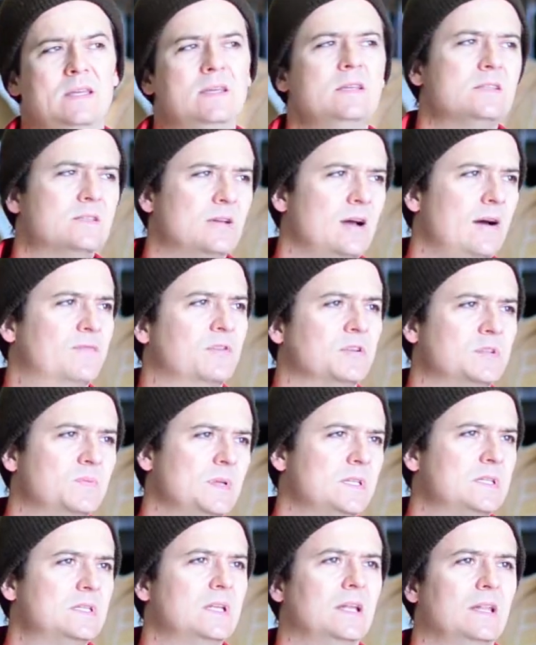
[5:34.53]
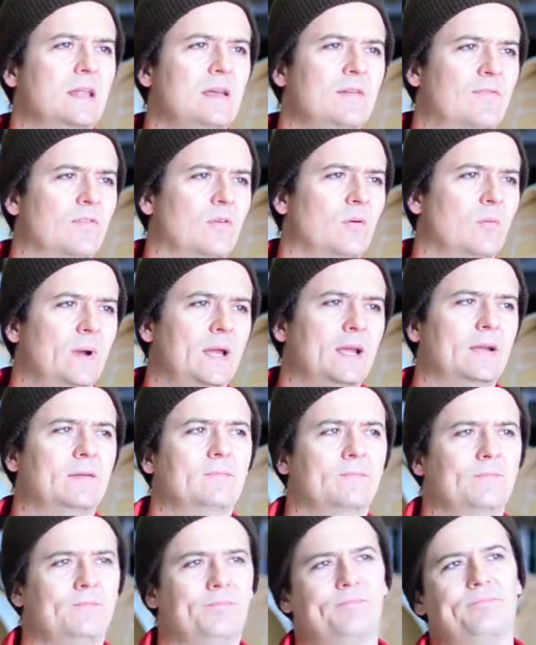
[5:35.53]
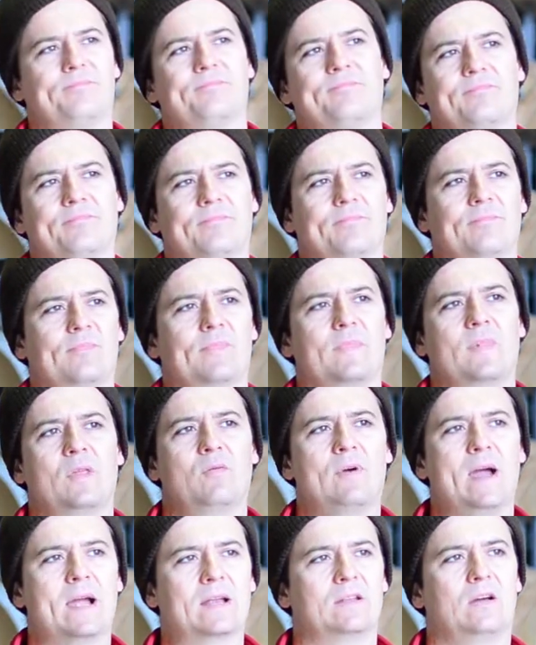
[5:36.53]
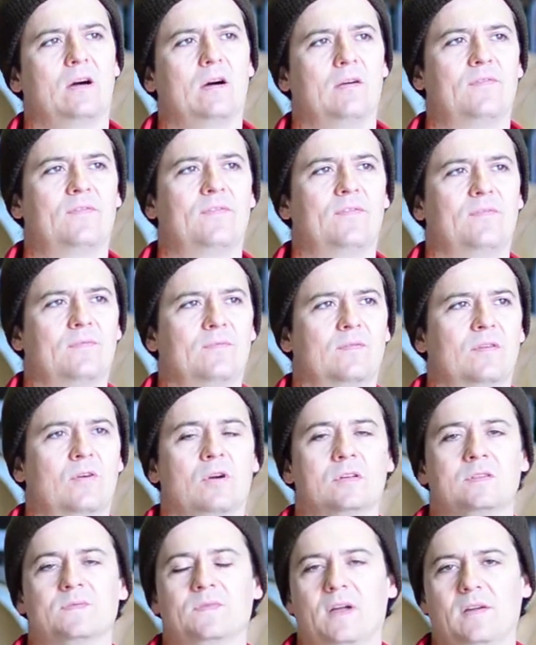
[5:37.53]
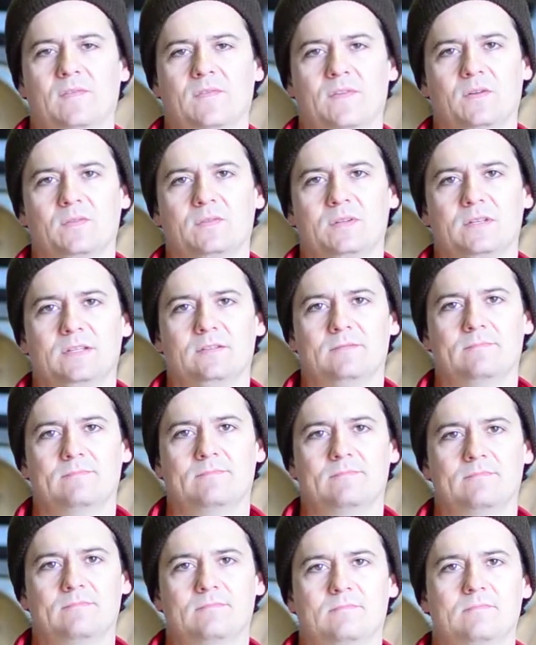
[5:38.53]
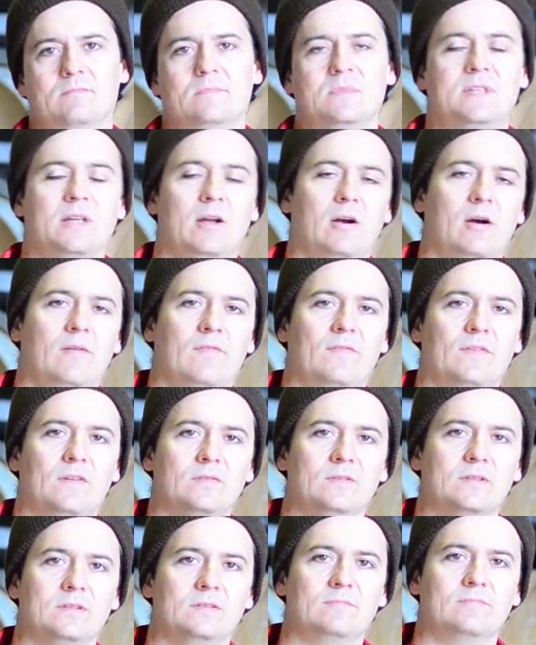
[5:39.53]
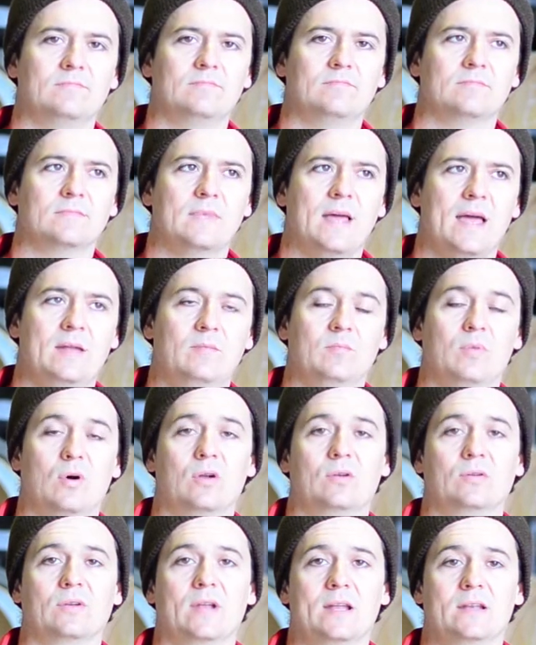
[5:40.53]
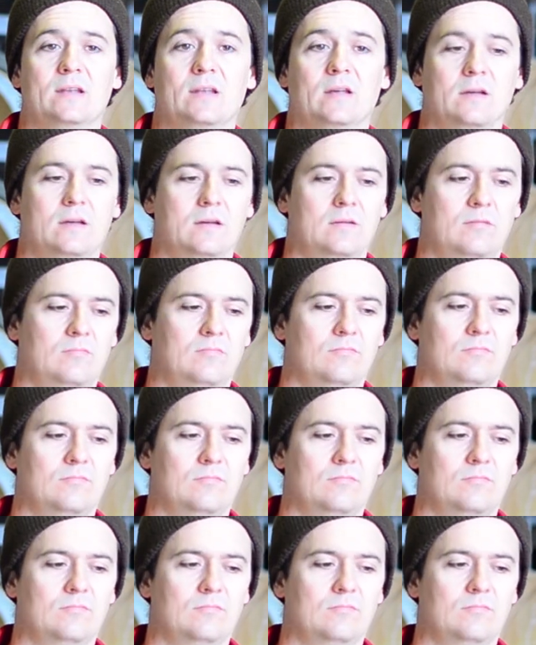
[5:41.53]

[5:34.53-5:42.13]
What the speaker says: So after it's been sitting there for a week, racked off, cross-flow filtered, sterile filtered, and bottled under